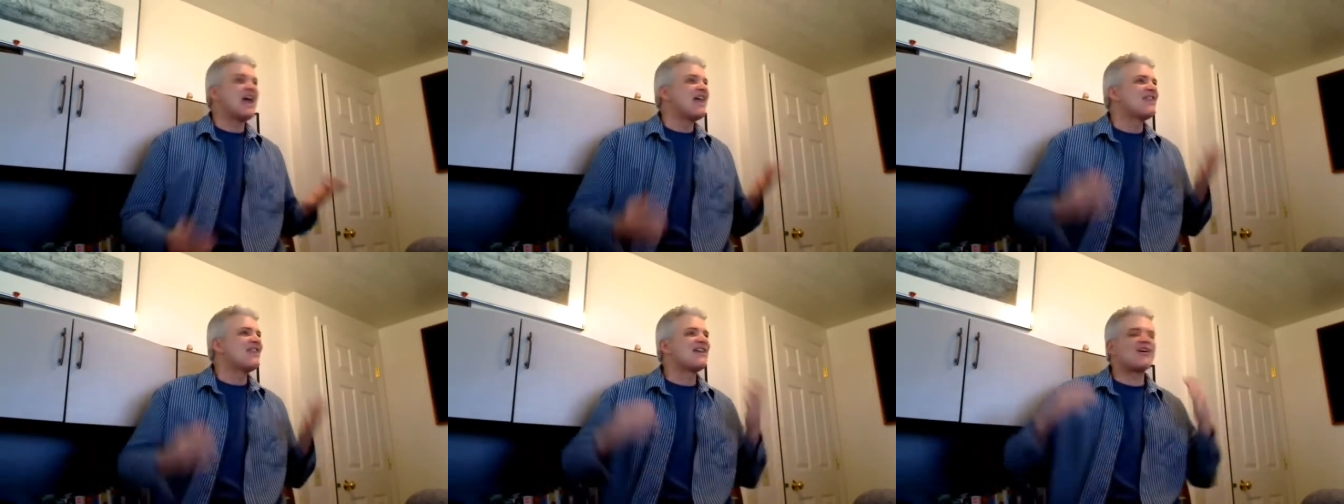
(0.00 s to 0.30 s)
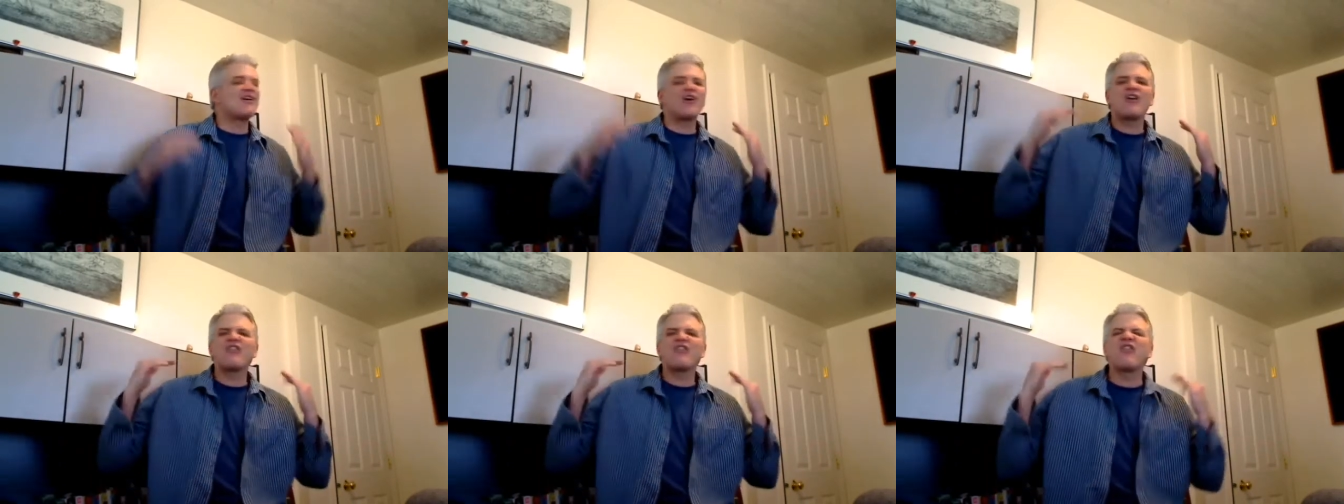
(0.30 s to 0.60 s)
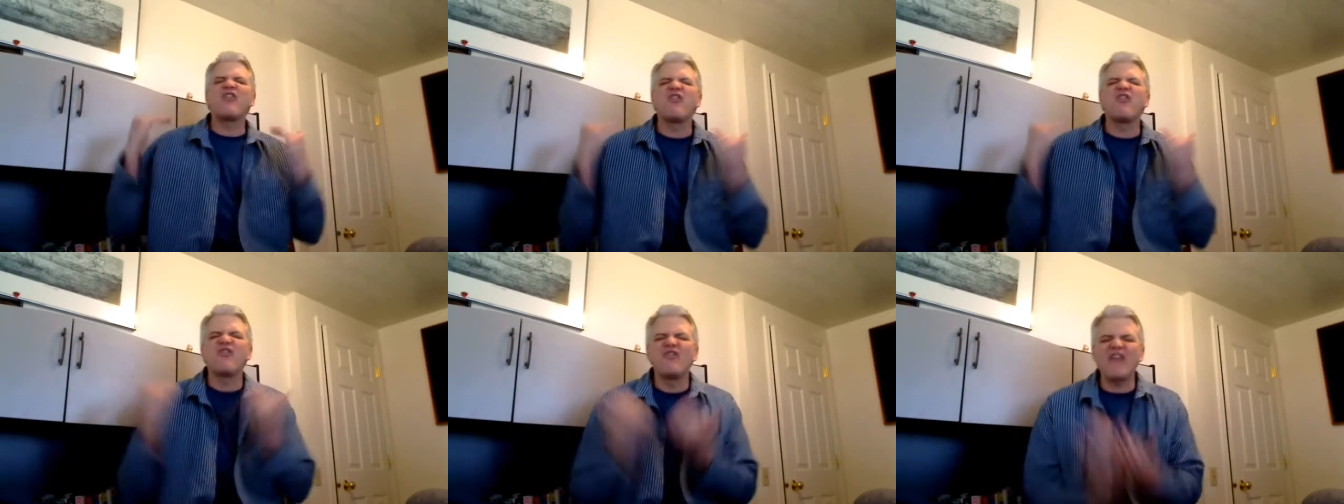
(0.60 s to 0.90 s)
There are
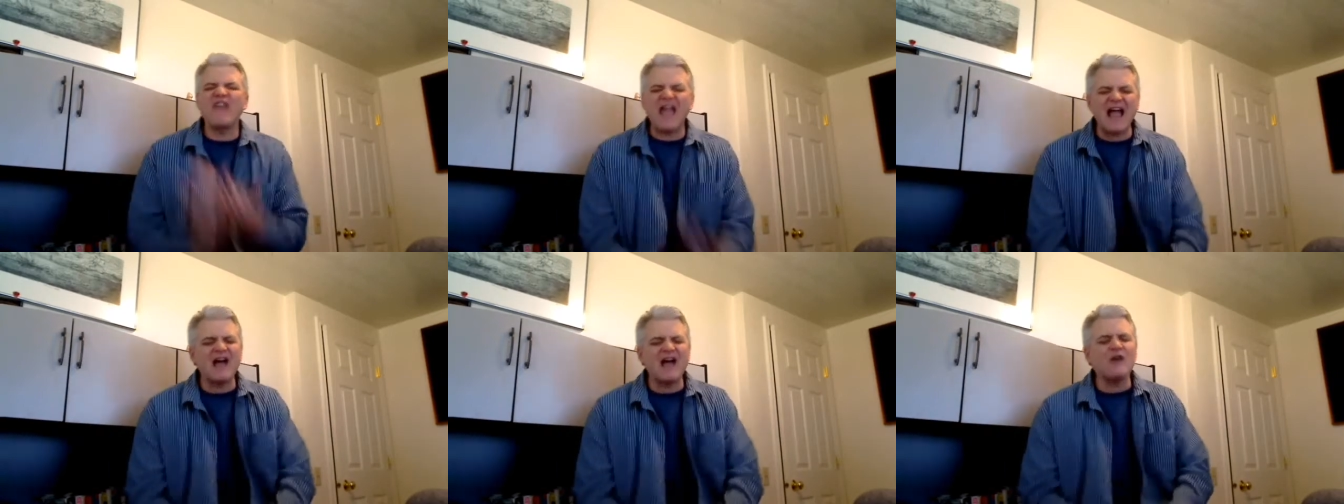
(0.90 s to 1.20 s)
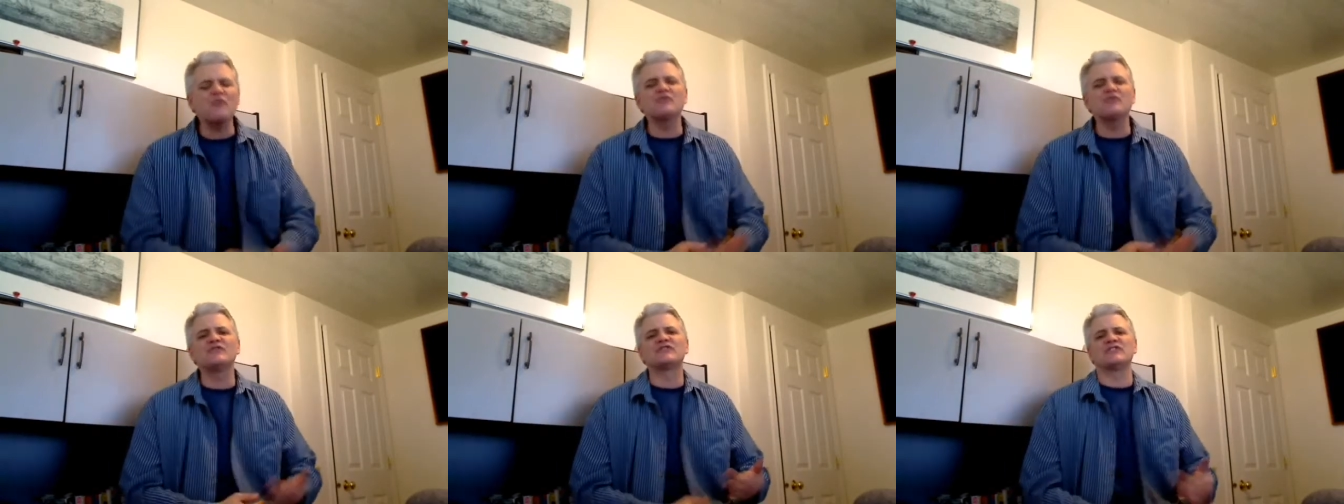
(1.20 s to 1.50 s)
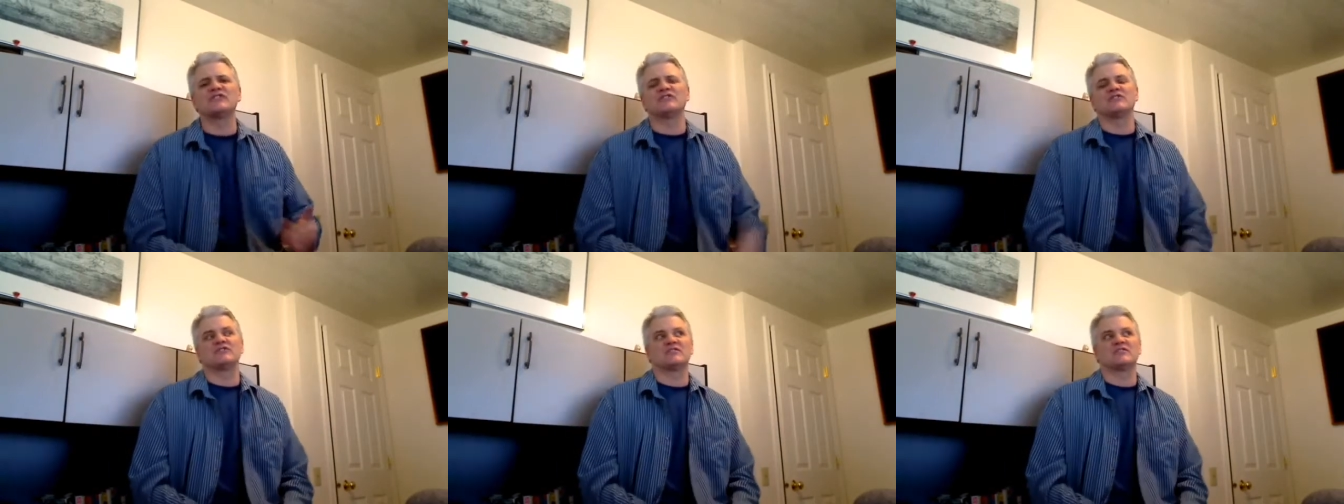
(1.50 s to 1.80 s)

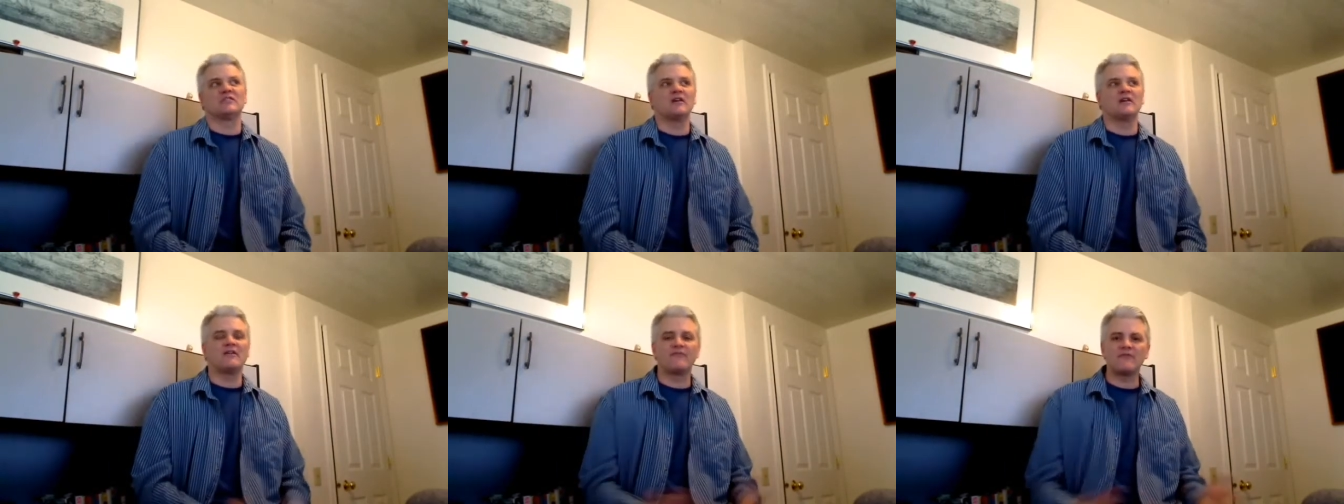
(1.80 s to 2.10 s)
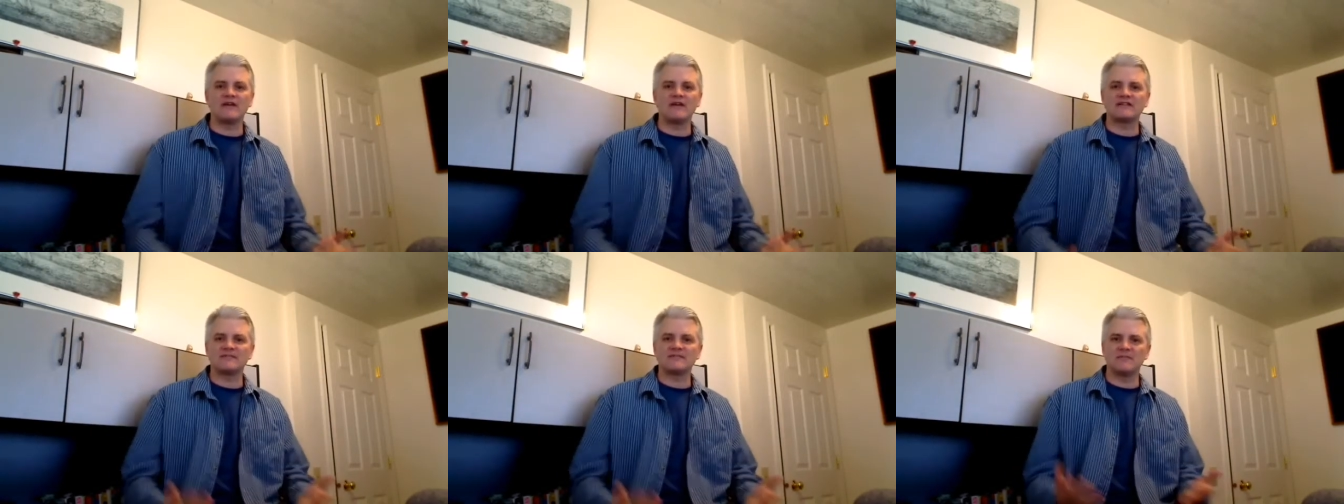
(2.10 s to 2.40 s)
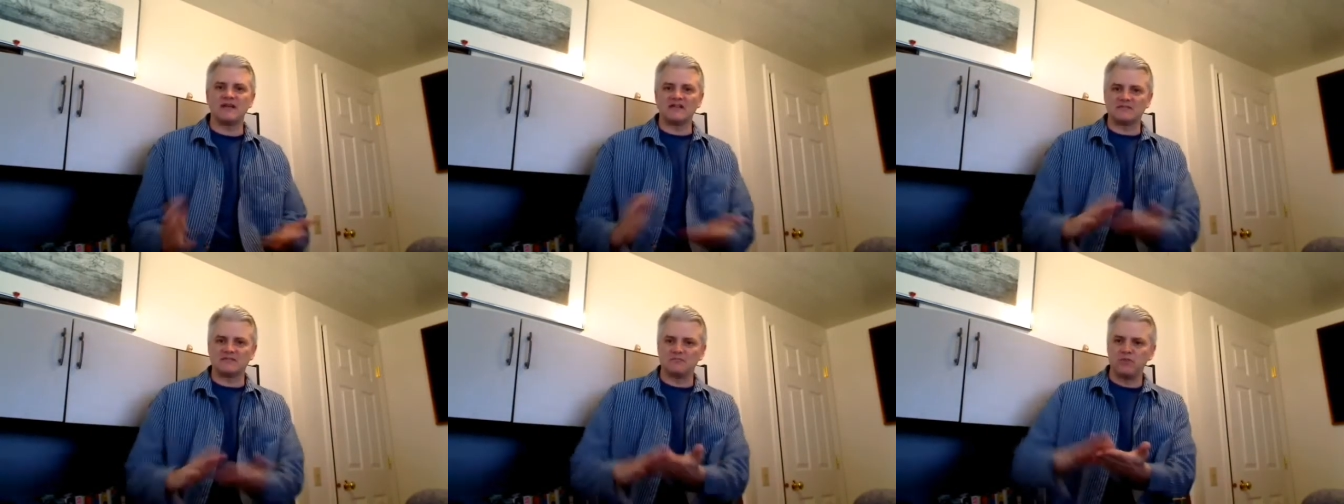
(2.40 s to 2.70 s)
thousands of
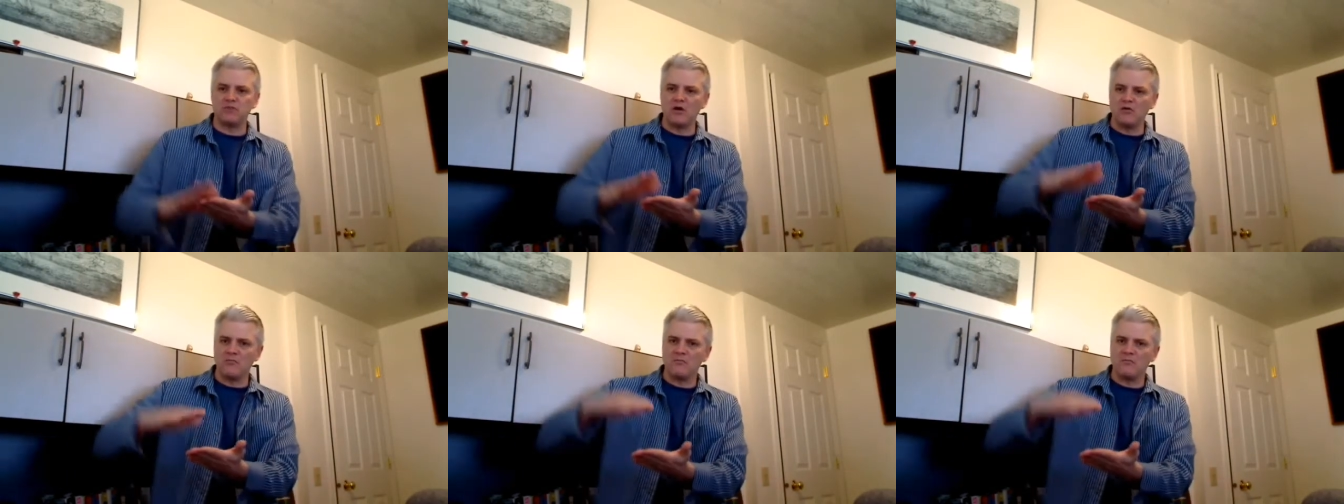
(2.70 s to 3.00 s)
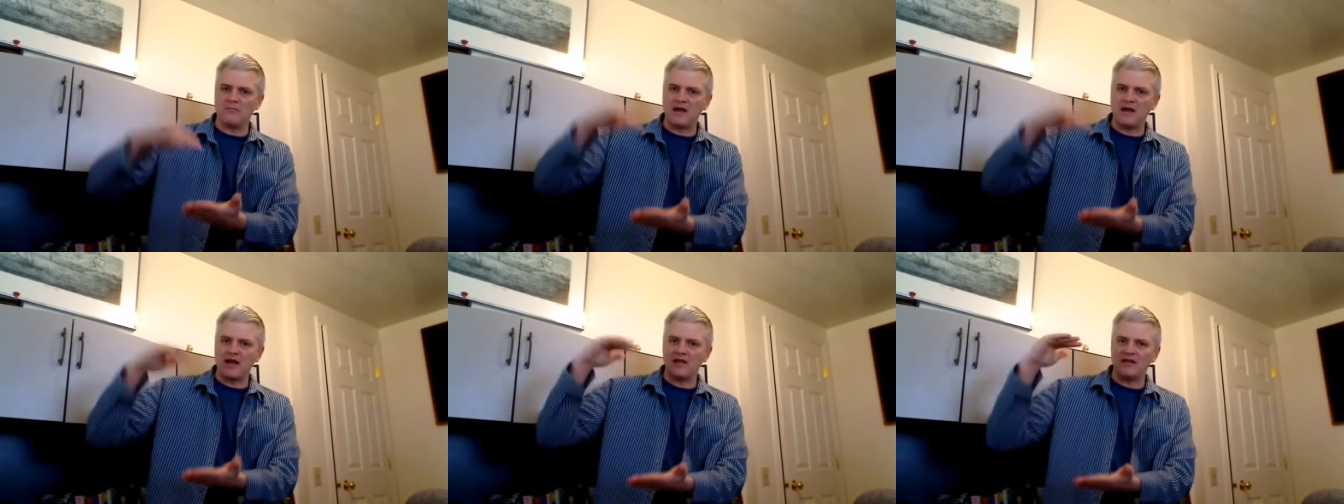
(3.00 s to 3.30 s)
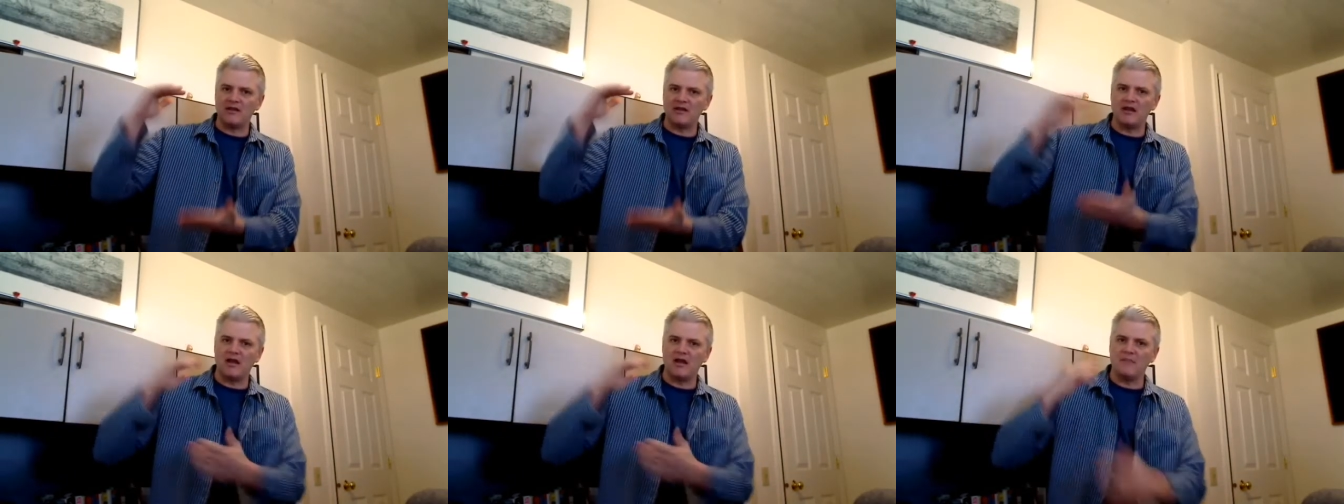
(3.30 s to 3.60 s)
resumes, boom,
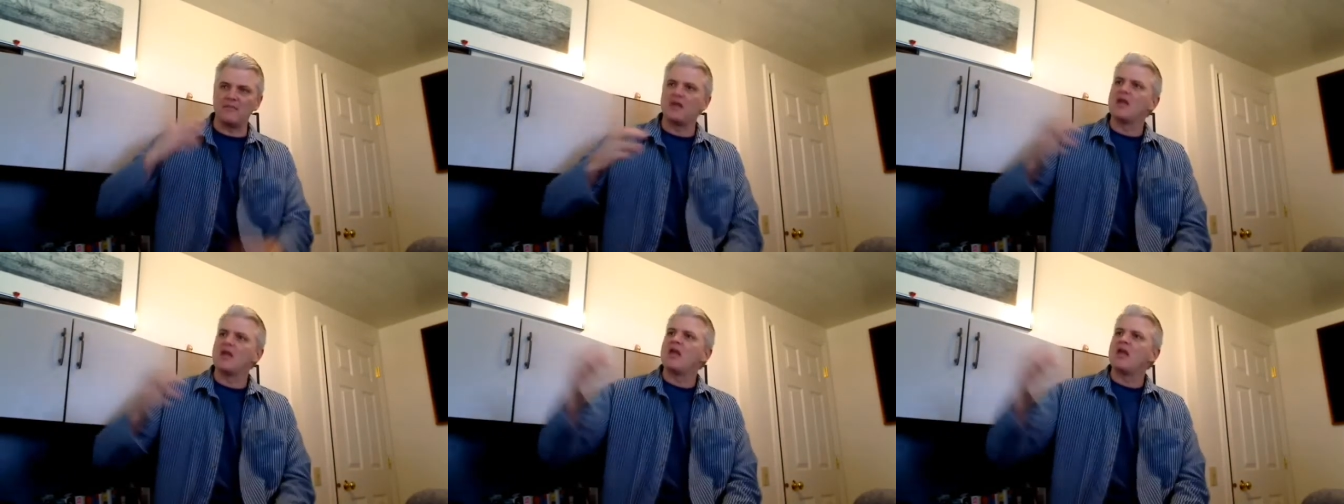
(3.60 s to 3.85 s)
piling up.